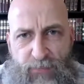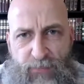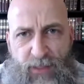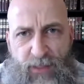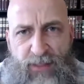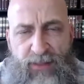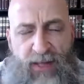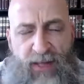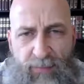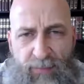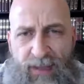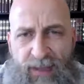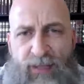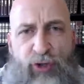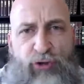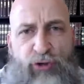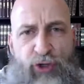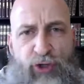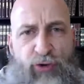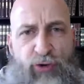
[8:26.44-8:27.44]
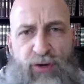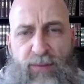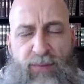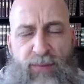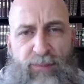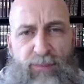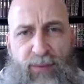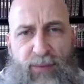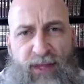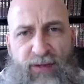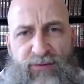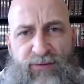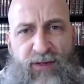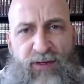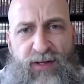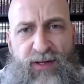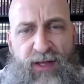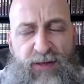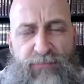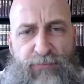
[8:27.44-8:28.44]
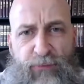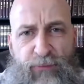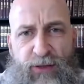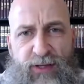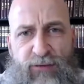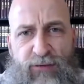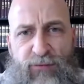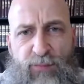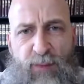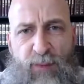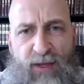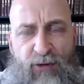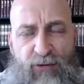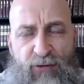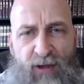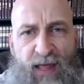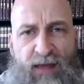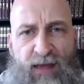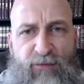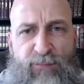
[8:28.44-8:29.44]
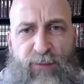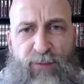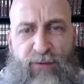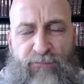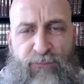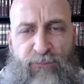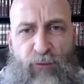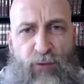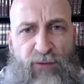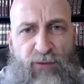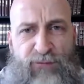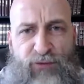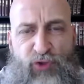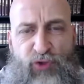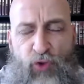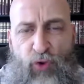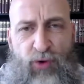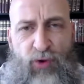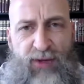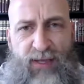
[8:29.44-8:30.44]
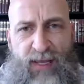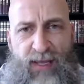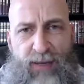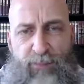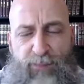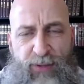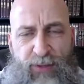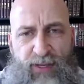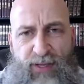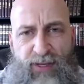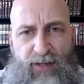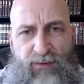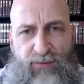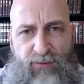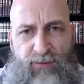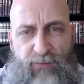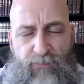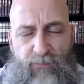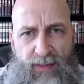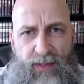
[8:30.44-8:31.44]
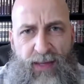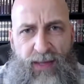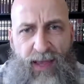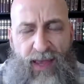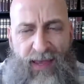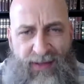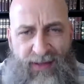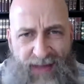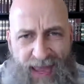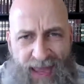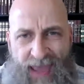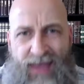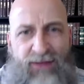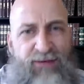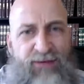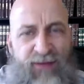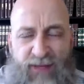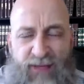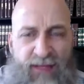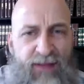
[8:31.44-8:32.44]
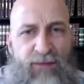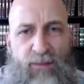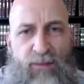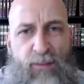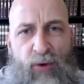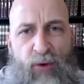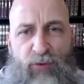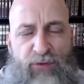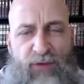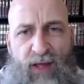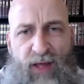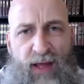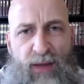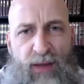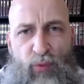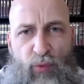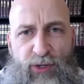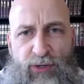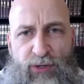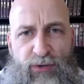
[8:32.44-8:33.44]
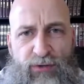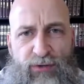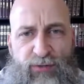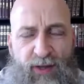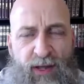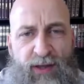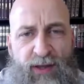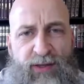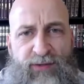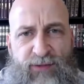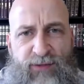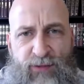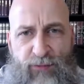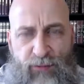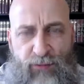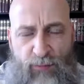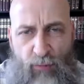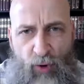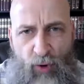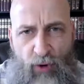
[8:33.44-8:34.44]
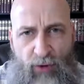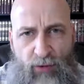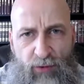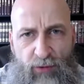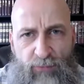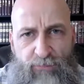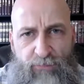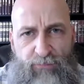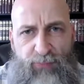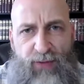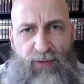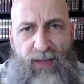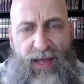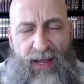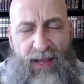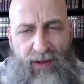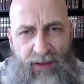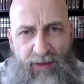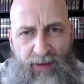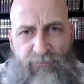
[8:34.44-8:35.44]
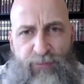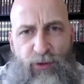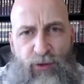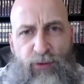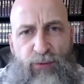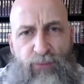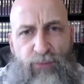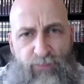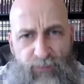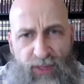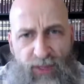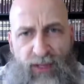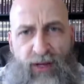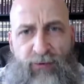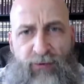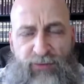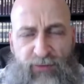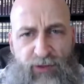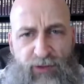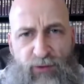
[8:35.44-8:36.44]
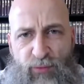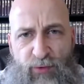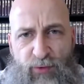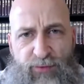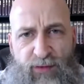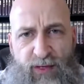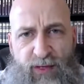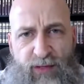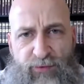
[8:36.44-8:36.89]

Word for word: Now, may your journey be blessed today, friends. May your life be full of joy and peace. And as He, the Most High, wills, and until tomorrow, I love you, and I'll see you on the next